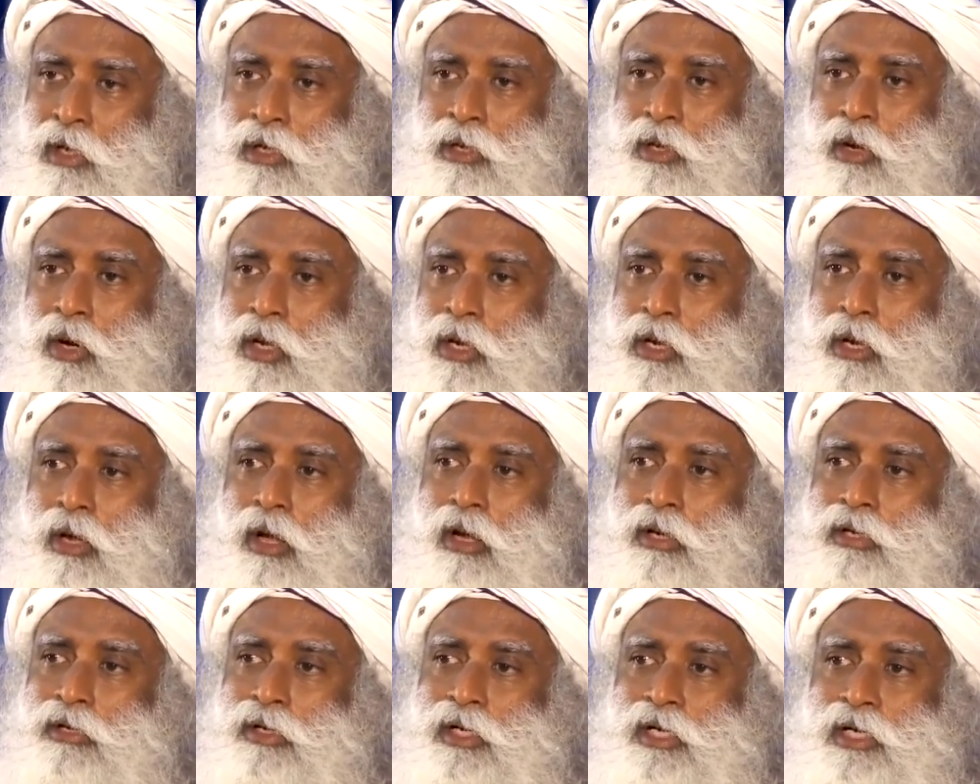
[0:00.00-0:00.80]
You are
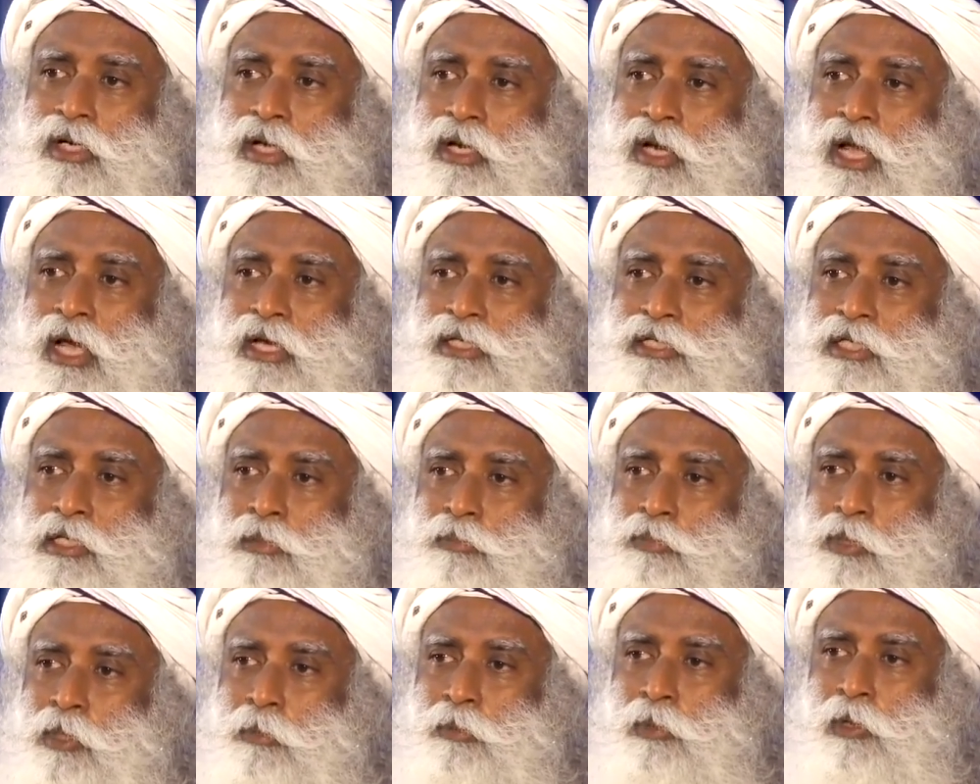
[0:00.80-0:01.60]
not
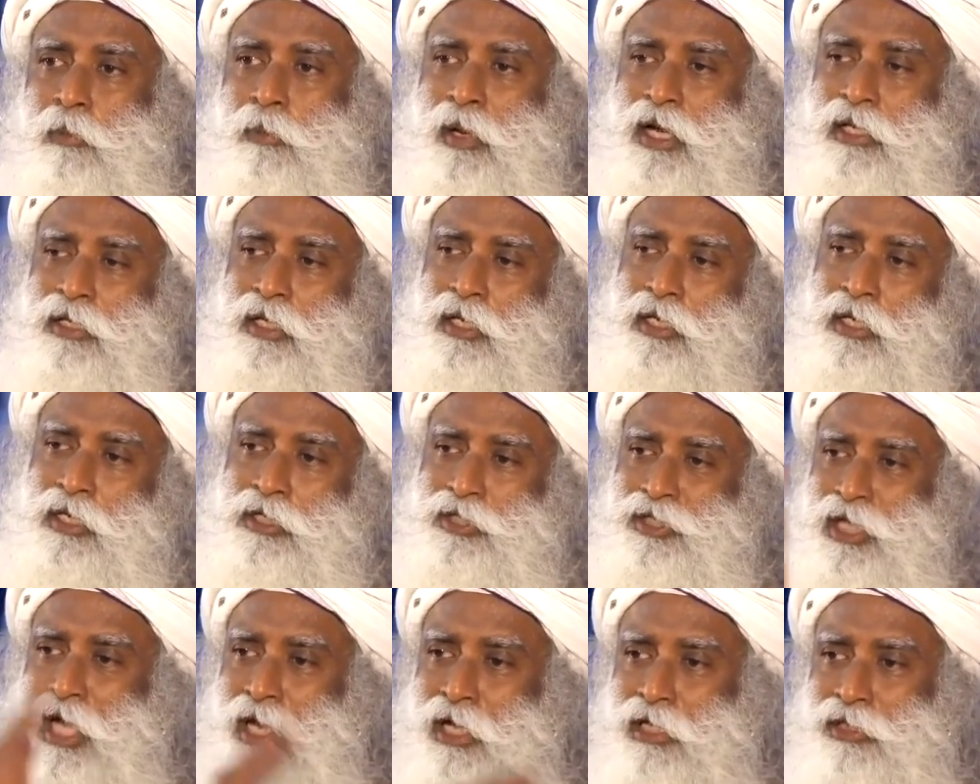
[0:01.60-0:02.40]
recognizing people by their
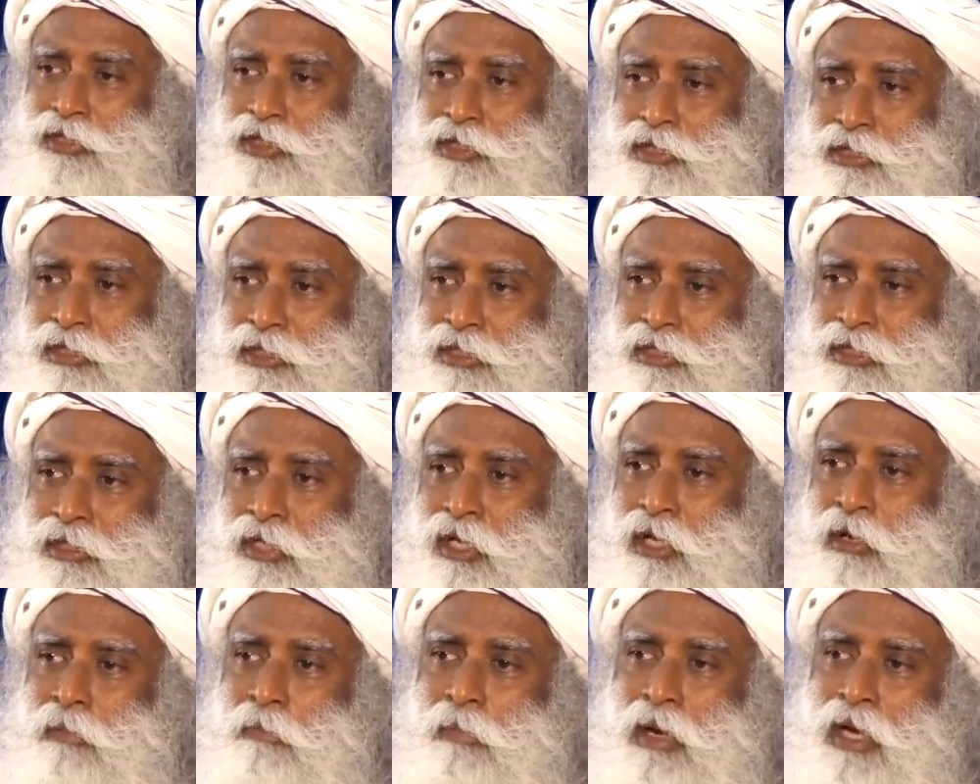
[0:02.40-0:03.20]
intelligence,
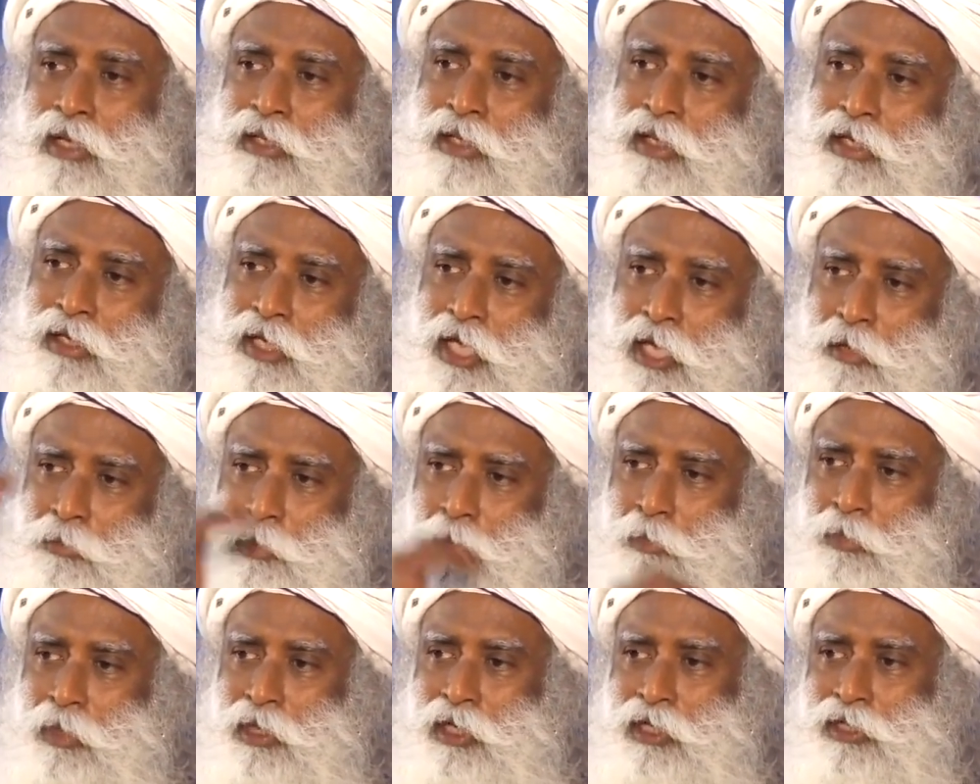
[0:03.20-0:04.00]
by their
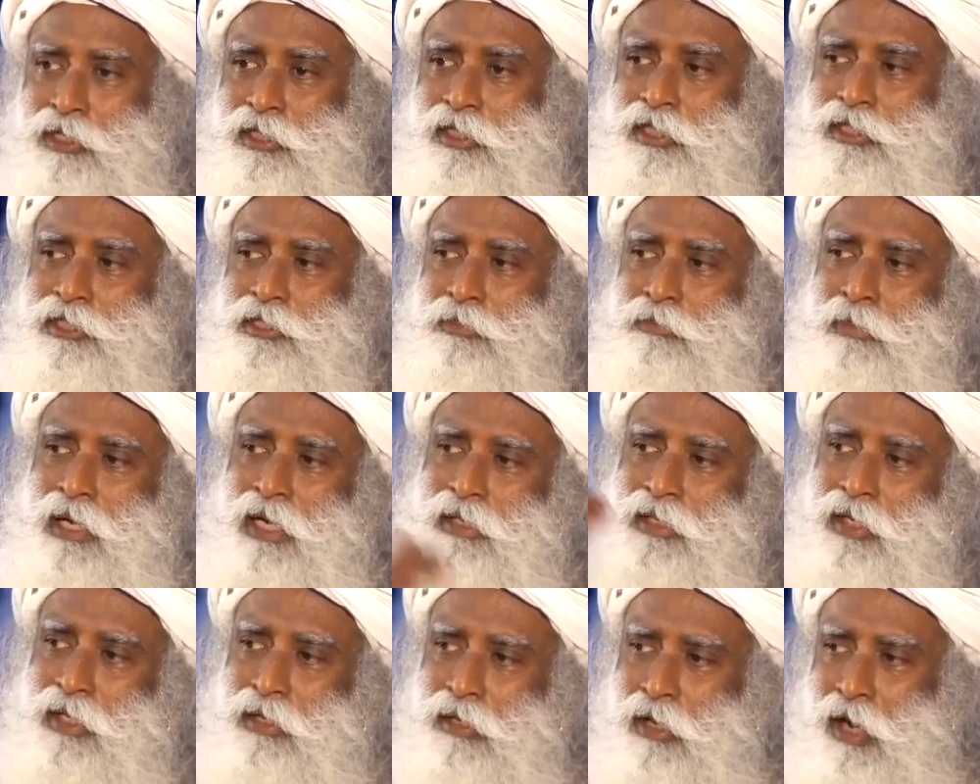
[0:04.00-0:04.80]
capabilities,
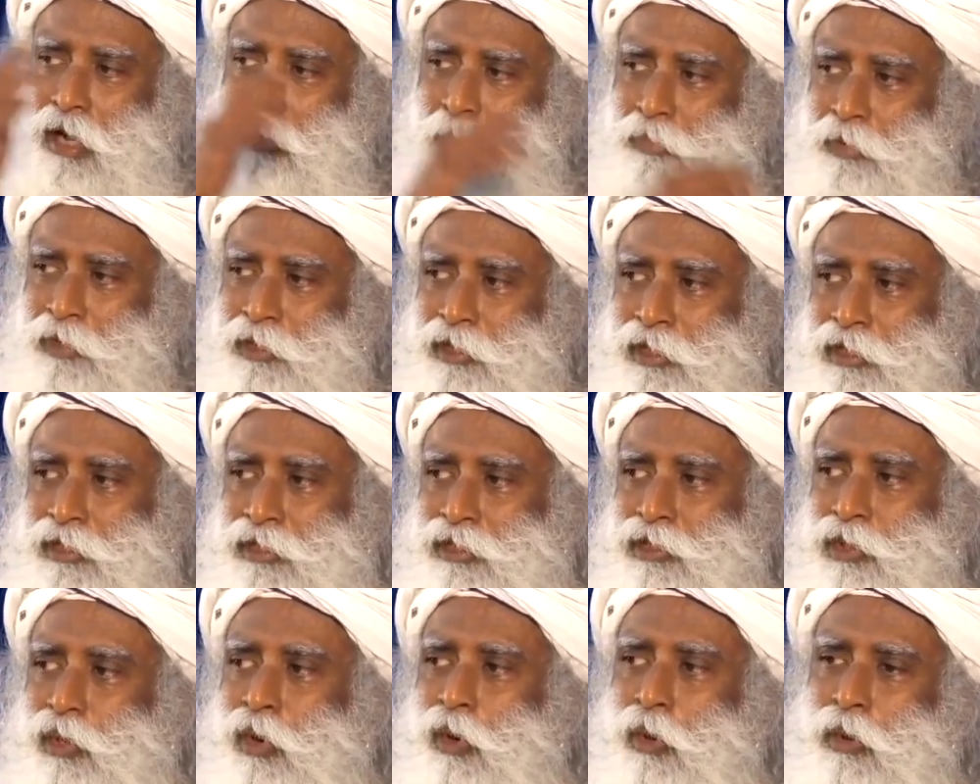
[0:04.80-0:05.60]
by their
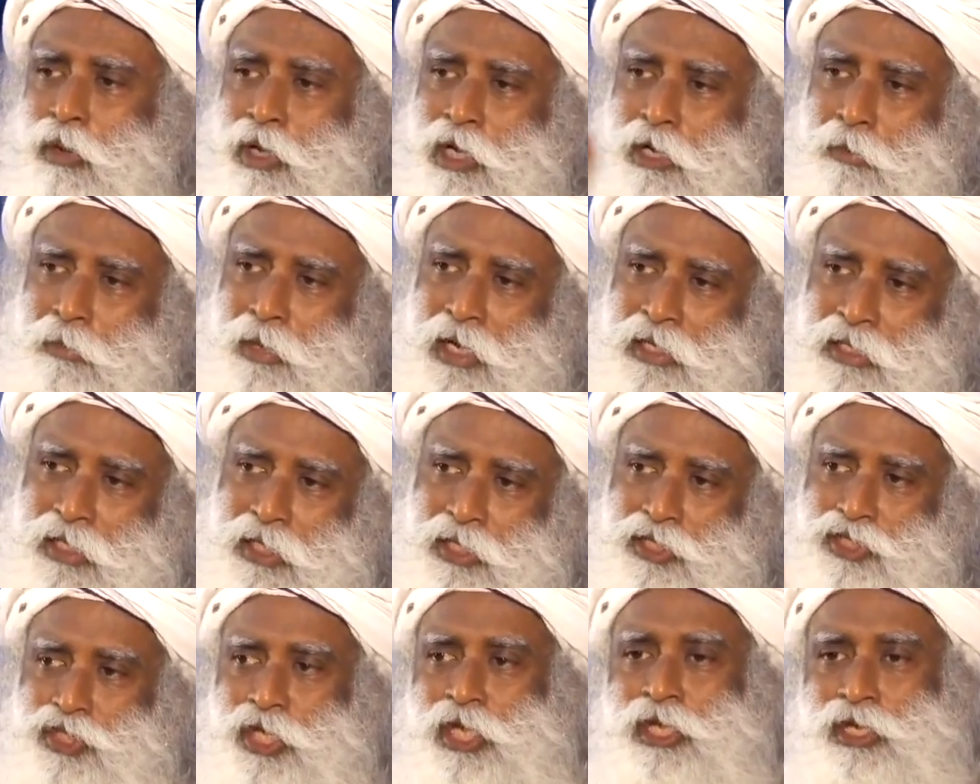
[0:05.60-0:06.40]
competence, only by
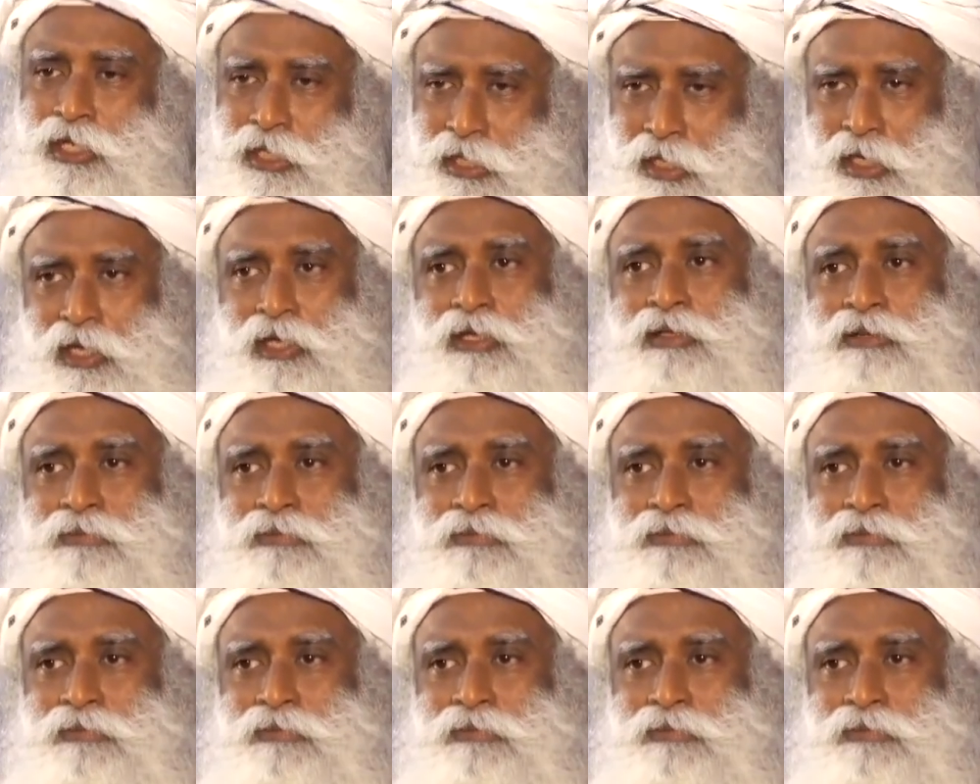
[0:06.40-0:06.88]
their gender.